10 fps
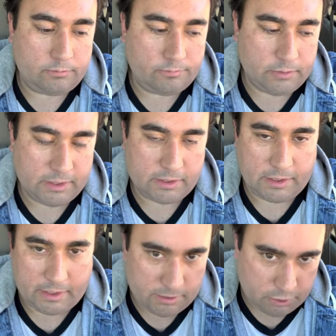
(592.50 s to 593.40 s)
That's
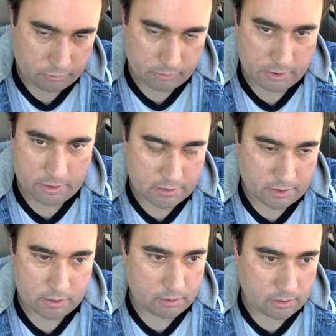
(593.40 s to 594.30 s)
like in his 20s,
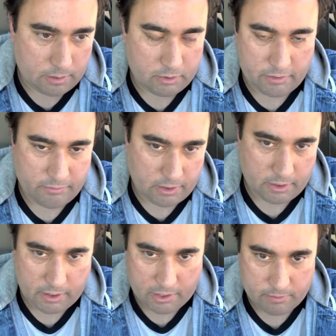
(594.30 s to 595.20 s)
I believe, that he
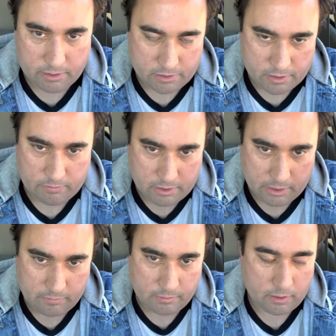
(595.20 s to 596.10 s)
came in
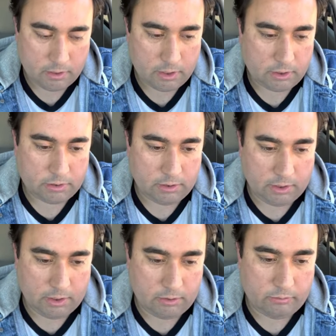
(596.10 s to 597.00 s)
sometime.
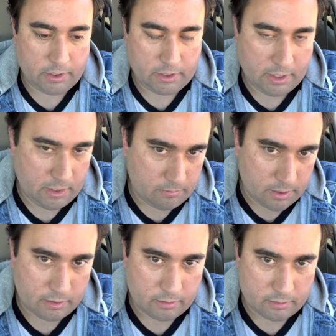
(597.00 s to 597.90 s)
Now, when he came
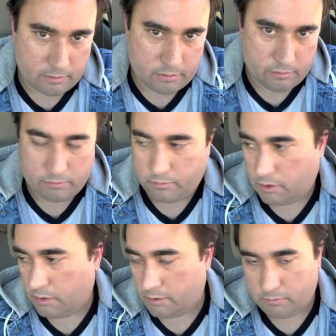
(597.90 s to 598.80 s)
in to
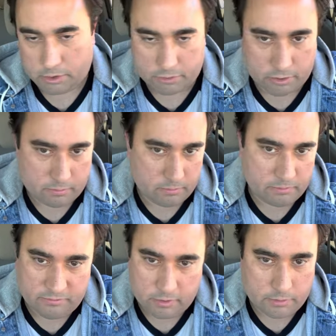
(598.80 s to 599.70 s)
the martial arts movie
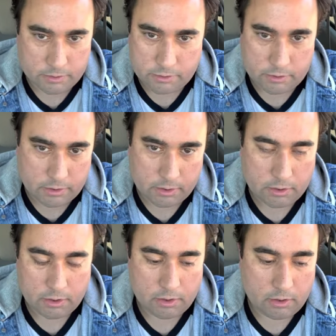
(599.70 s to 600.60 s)
film industry,
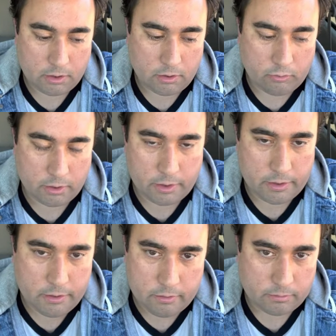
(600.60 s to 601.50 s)
What did he
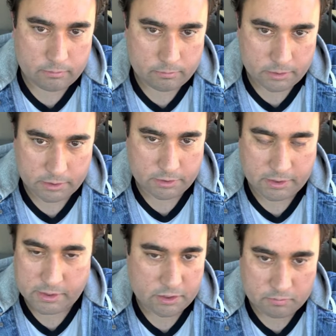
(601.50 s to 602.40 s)
do? He just
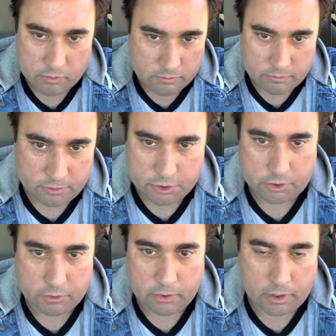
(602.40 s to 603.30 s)
did this move. Just
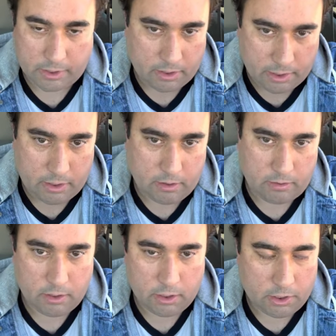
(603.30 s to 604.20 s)
do it like Nike.
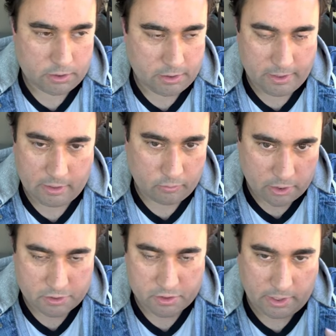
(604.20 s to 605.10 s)
Is he how he
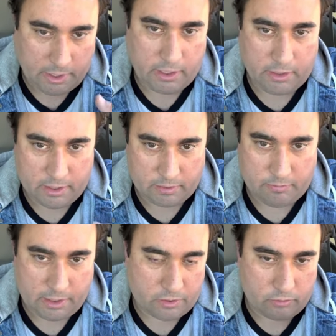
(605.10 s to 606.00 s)
wears Nike in
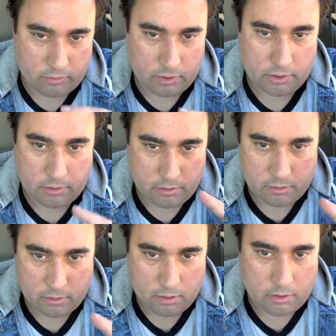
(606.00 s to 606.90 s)
Kickboxer 1?
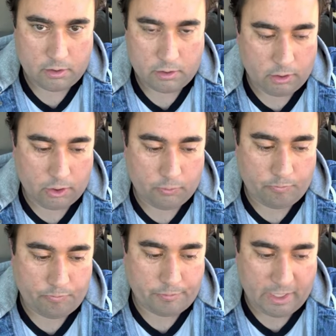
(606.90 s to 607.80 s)

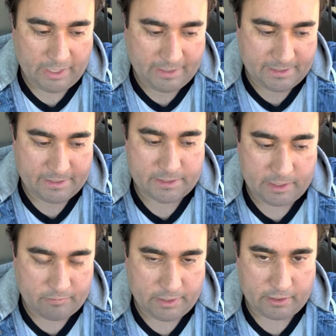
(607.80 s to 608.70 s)
I did the
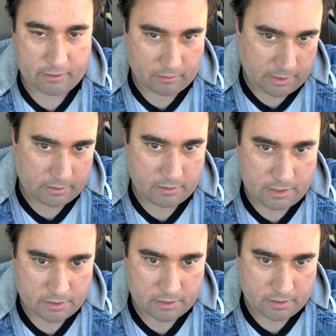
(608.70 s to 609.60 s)
same thing in karate
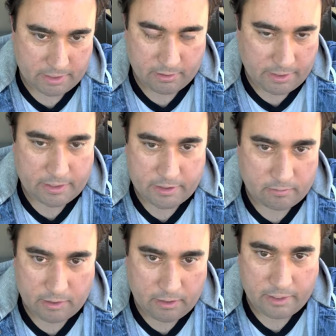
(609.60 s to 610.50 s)
class because I liked
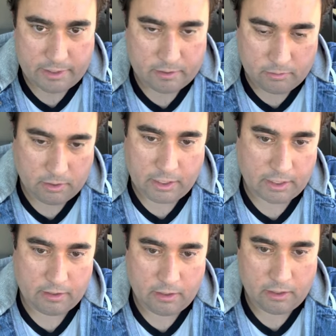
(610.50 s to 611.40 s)
him. I liked him a
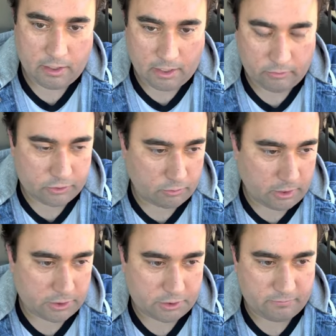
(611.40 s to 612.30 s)
lot. I always
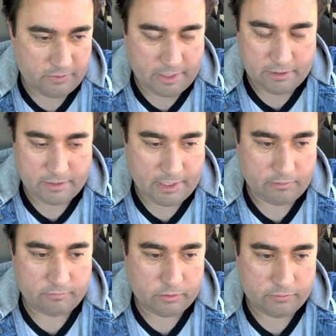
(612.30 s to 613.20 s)
watch Van
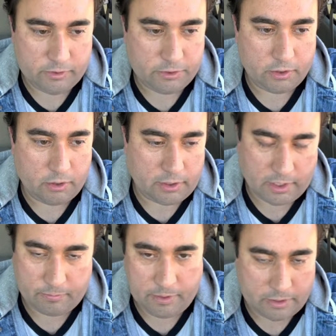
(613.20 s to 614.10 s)
Damme movies,
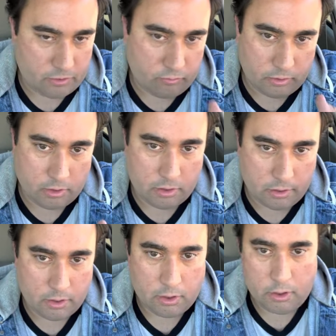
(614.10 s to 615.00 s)
Kickboxer
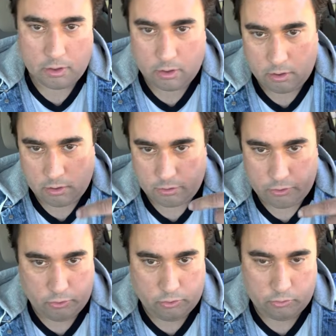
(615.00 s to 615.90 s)
1,
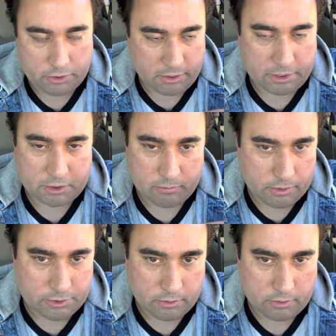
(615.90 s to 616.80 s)
2 with Sasha
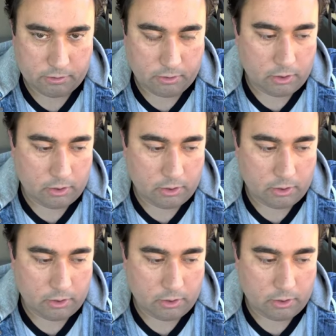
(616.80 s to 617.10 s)
Mitchell.